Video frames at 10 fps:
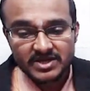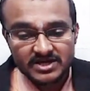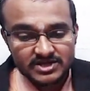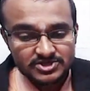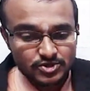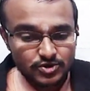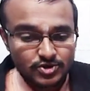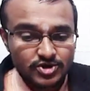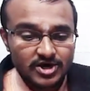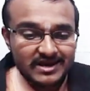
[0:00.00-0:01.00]
So
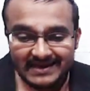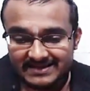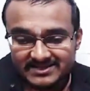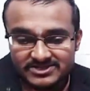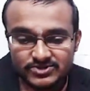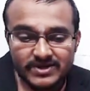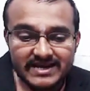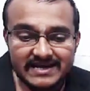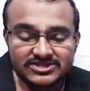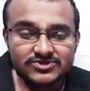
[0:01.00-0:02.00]
like this, you can
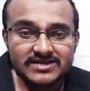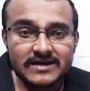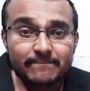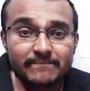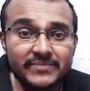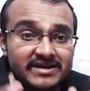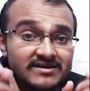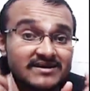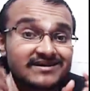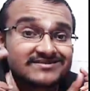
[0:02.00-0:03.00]
actually compare
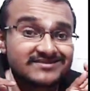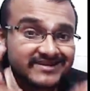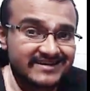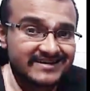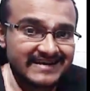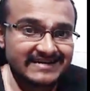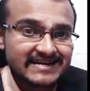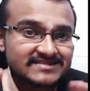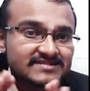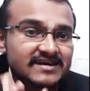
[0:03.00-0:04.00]
three datas
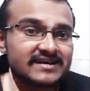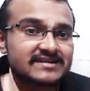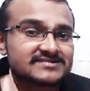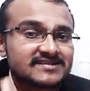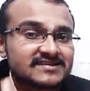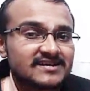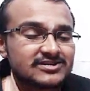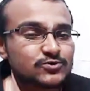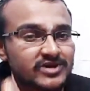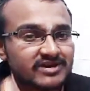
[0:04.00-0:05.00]
in a single
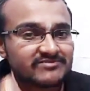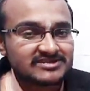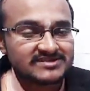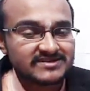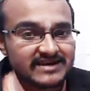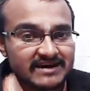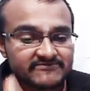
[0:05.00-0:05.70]
two-dimensional graph.